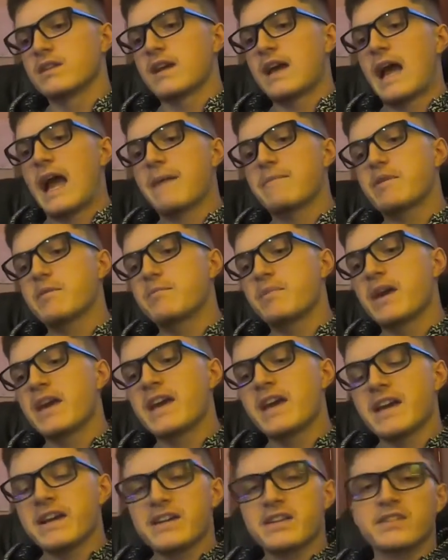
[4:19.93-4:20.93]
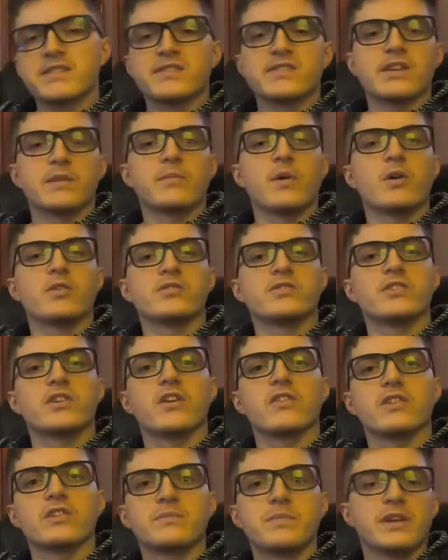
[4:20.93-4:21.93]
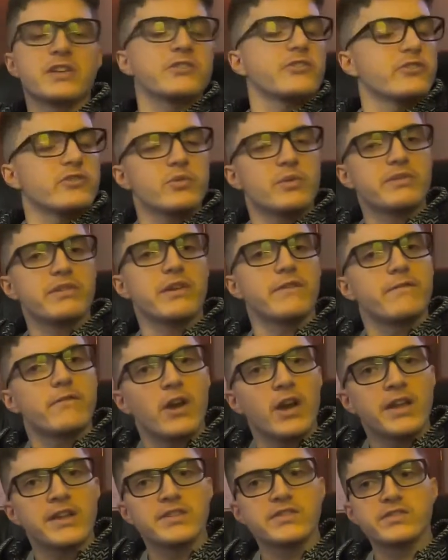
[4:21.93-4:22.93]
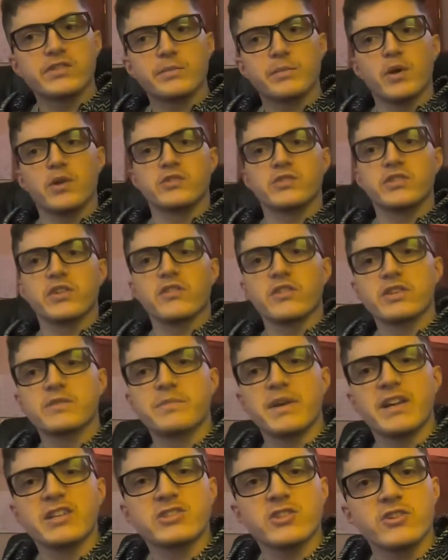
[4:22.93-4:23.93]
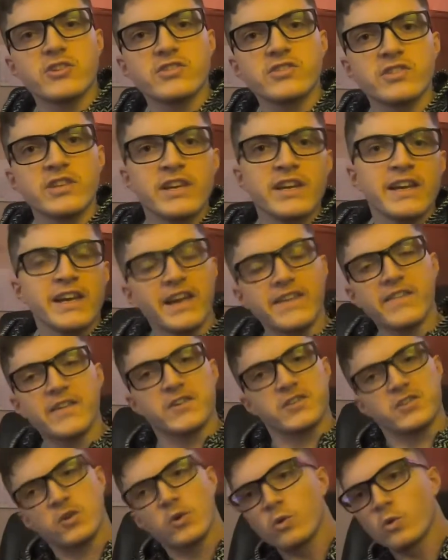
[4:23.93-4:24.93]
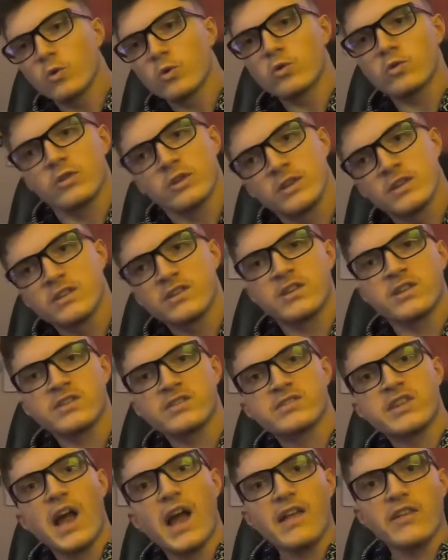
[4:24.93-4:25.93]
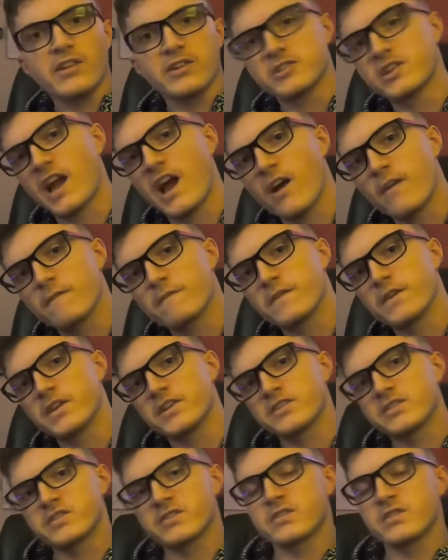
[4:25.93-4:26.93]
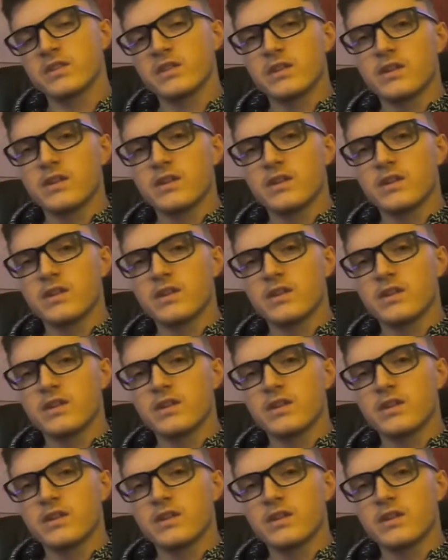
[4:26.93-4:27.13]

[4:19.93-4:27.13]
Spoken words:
happy pics, they're posting all these pictures with their friends, they're posting all these pictures in their cool, stylish outfits,